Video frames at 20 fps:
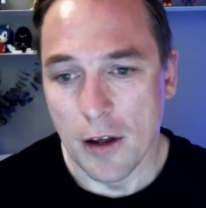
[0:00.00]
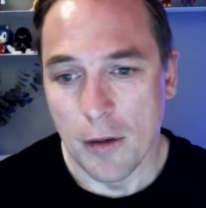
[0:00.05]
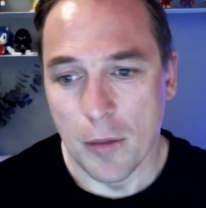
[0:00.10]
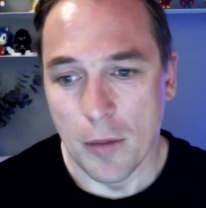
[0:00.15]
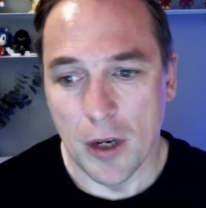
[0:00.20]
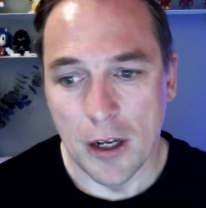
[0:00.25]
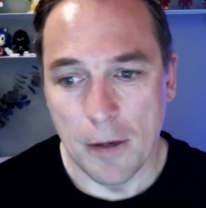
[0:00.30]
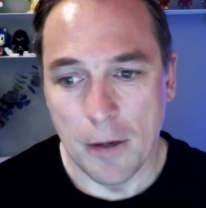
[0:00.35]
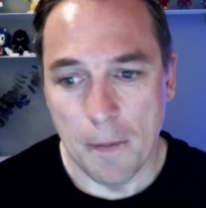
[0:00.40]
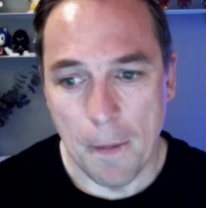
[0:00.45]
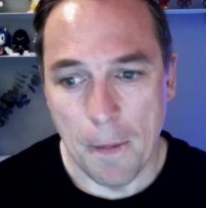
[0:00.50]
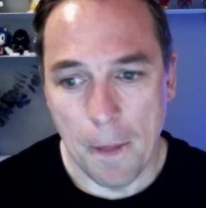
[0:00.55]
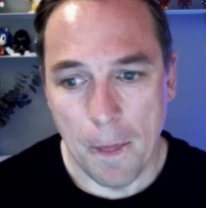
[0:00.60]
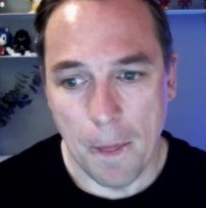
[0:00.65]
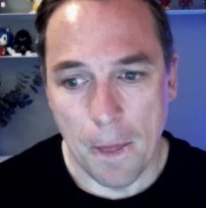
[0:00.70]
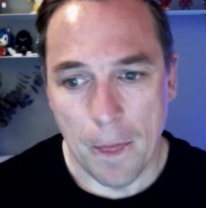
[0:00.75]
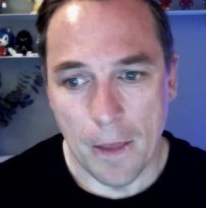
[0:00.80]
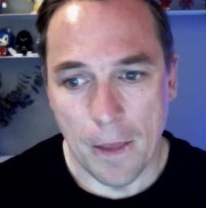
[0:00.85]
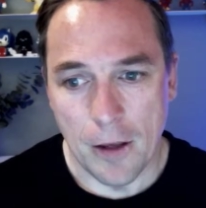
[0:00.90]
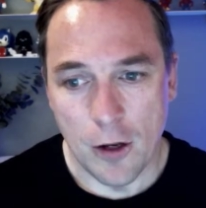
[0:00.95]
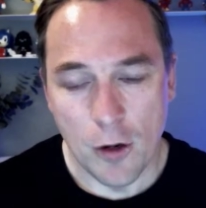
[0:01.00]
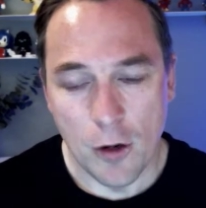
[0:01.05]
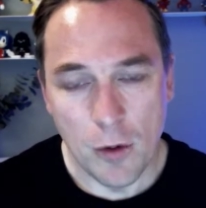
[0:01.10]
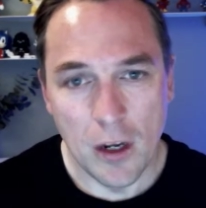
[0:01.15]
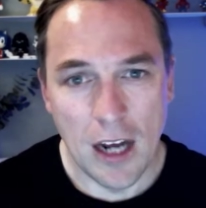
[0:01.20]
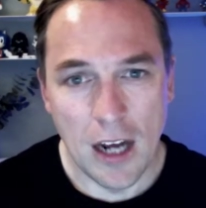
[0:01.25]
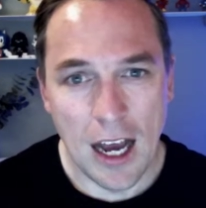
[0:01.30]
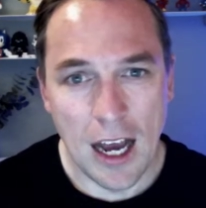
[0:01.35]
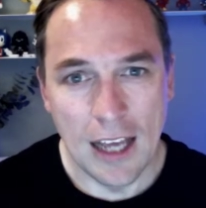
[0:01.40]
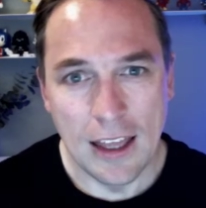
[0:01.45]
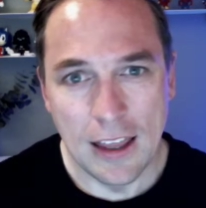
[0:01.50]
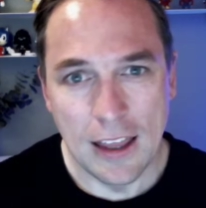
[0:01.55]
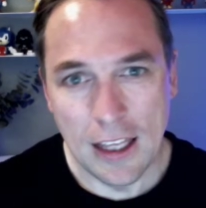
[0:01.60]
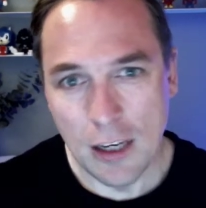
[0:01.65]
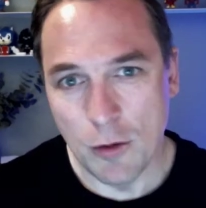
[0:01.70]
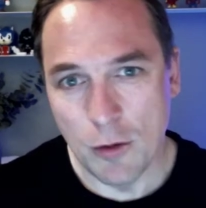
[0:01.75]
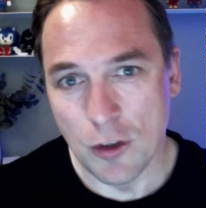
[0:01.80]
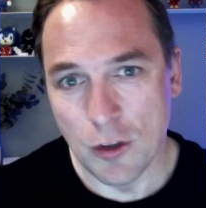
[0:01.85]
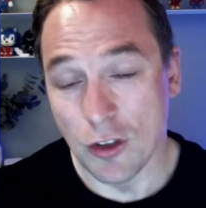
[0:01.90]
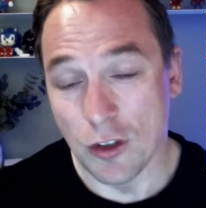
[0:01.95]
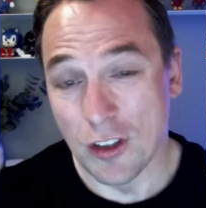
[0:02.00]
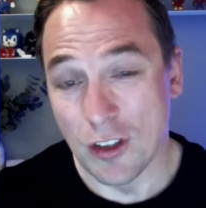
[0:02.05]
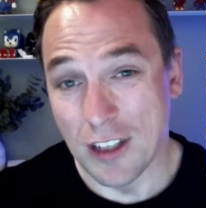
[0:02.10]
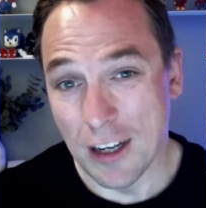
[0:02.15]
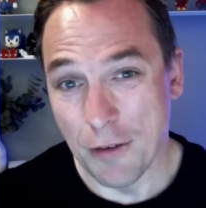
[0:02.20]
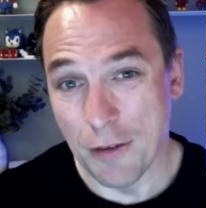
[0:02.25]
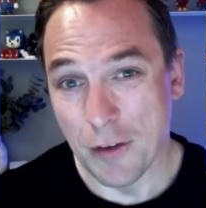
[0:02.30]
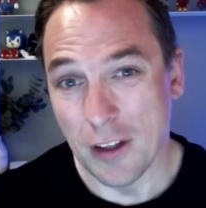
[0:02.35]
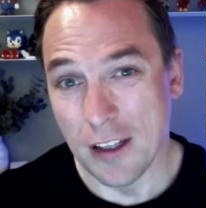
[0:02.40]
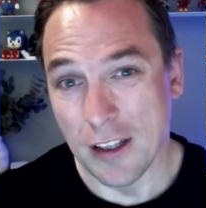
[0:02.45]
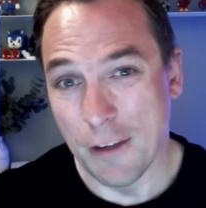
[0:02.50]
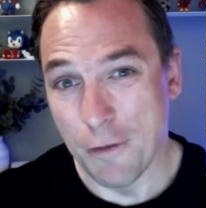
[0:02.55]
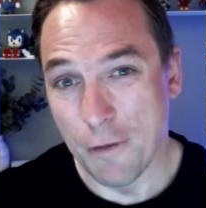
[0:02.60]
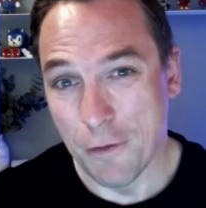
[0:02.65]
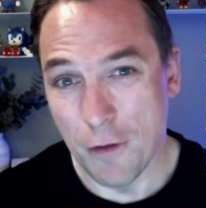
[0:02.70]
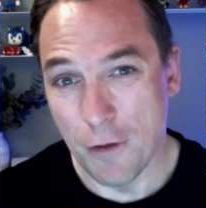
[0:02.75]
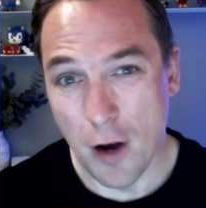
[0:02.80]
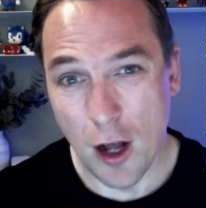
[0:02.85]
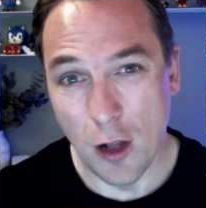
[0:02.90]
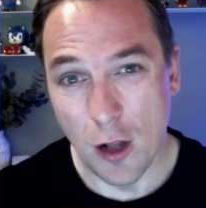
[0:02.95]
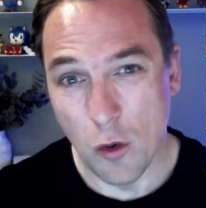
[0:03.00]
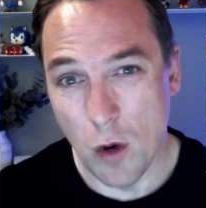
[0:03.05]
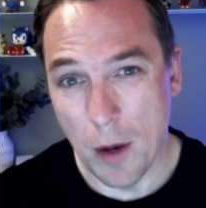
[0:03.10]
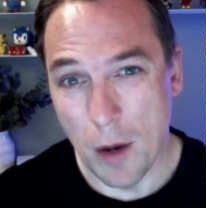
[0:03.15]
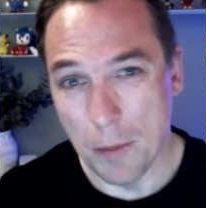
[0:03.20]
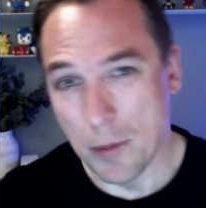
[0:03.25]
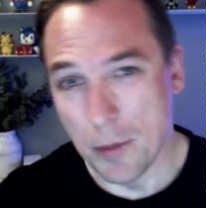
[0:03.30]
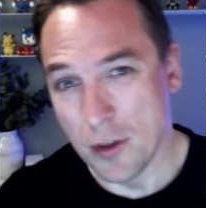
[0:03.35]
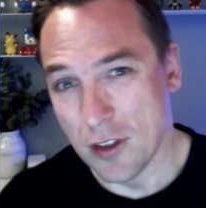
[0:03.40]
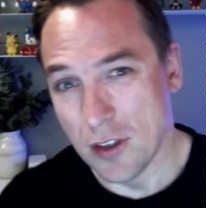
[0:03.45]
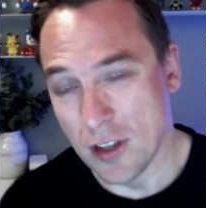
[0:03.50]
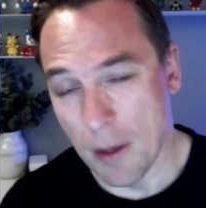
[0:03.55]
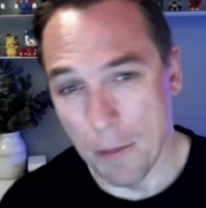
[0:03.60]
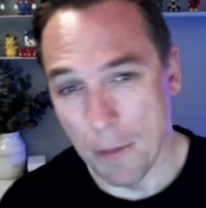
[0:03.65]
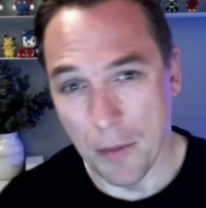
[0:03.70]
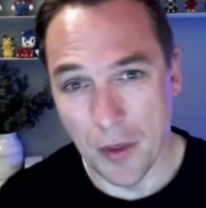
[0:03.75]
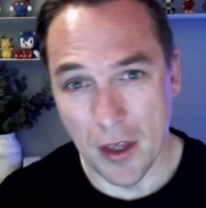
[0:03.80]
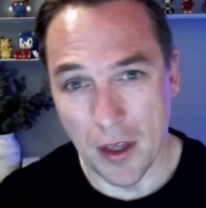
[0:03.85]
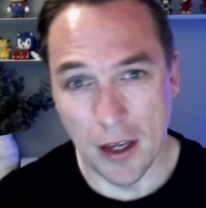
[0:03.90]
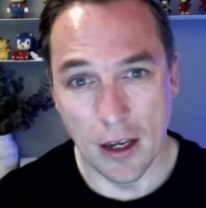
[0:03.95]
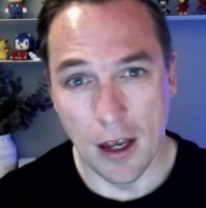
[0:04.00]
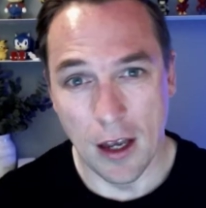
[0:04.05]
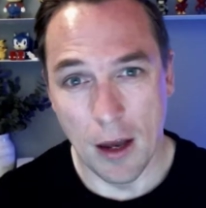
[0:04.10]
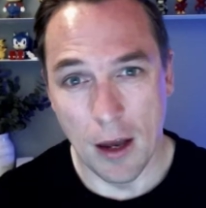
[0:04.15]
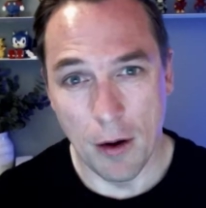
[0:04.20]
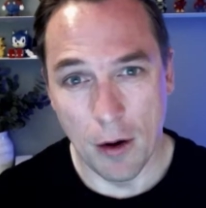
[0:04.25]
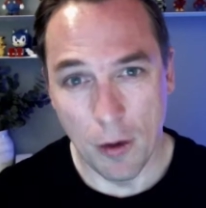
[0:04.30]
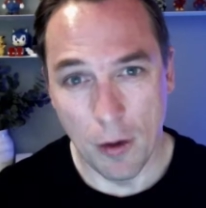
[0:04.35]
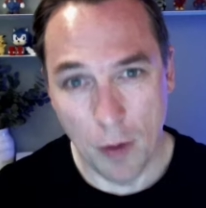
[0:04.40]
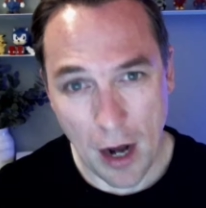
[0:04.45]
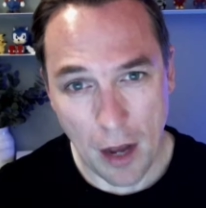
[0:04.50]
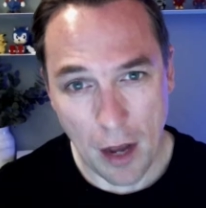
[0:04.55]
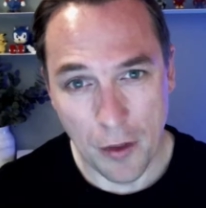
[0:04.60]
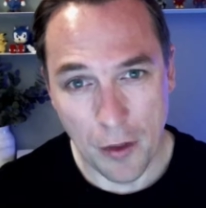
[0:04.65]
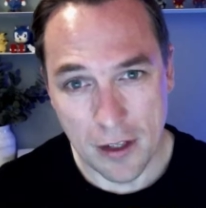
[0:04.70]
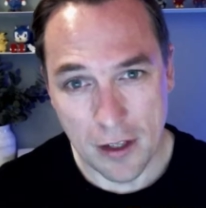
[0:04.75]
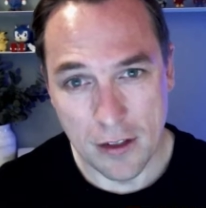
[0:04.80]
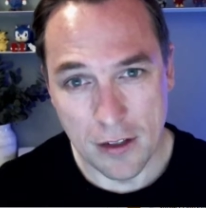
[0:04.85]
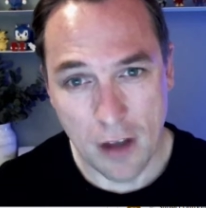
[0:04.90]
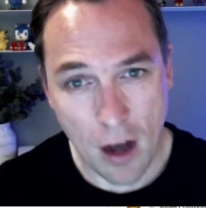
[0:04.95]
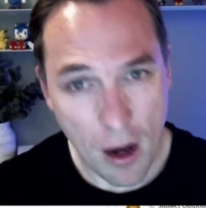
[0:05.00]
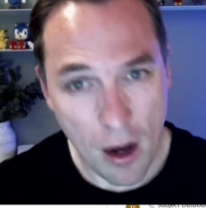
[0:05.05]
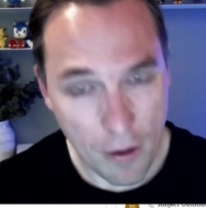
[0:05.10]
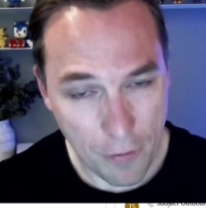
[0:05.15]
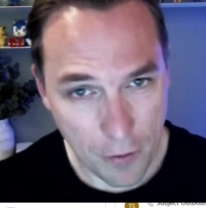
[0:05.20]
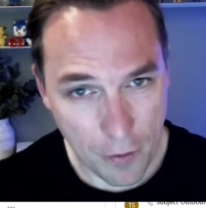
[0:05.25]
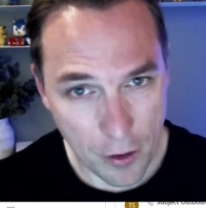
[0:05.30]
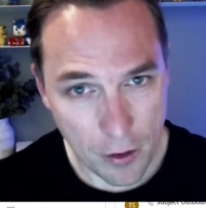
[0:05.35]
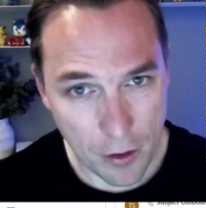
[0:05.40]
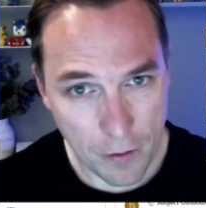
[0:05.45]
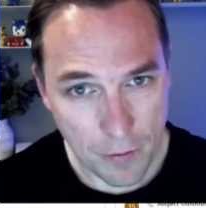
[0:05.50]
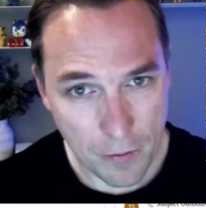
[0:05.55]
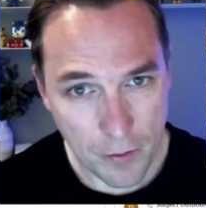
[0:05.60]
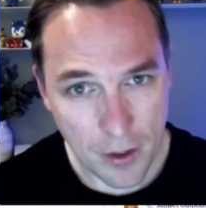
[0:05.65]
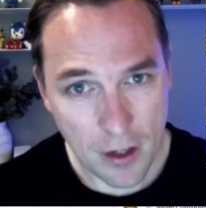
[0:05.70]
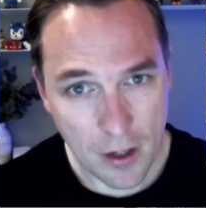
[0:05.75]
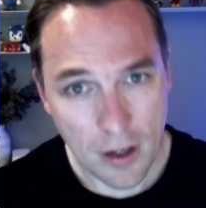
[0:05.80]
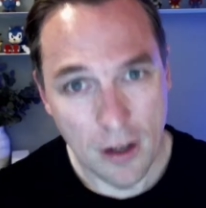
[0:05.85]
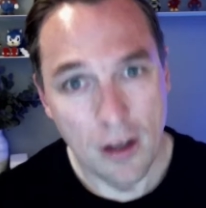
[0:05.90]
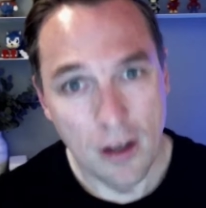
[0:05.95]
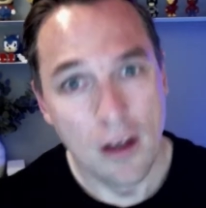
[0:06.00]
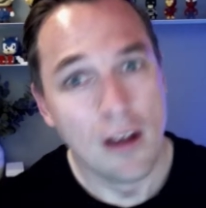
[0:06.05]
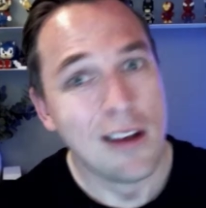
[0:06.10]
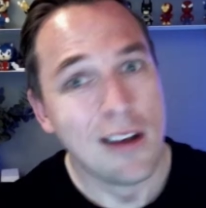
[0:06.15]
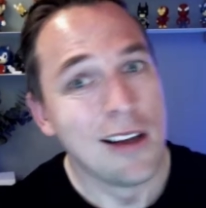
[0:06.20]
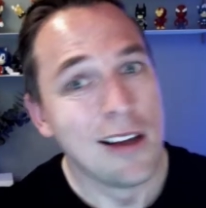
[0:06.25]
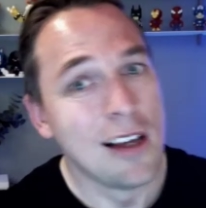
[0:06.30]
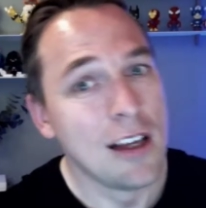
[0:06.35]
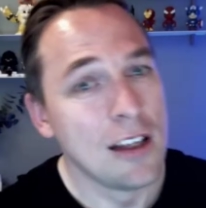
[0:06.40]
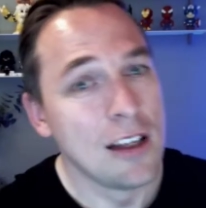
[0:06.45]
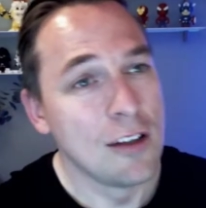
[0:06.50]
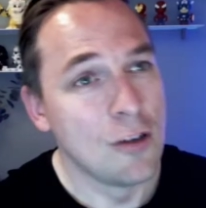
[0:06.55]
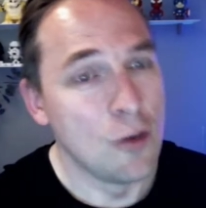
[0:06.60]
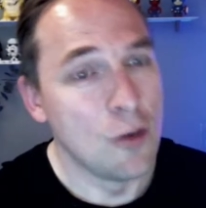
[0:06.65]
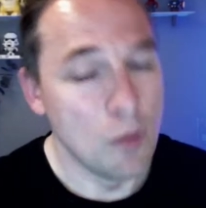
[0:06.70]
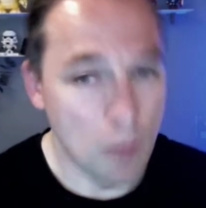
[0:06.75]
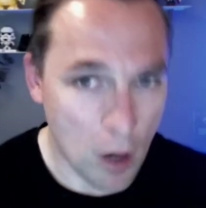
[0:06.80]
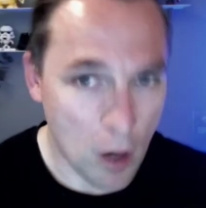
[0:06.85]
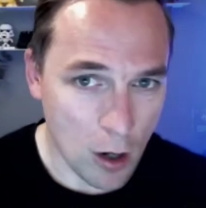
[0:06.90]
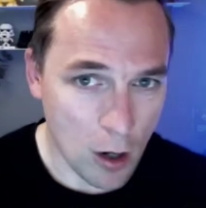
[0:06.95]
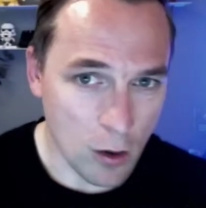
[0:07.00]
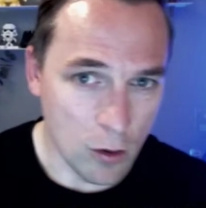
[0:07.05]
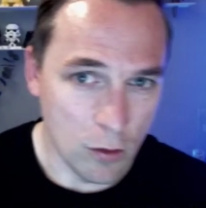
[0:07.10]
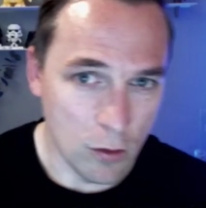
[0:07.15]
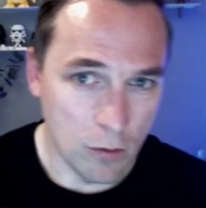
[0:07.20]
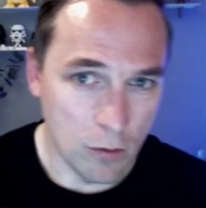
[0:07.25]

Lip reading: But you know what? I think we should definitely follow up something around this offer tomorrow.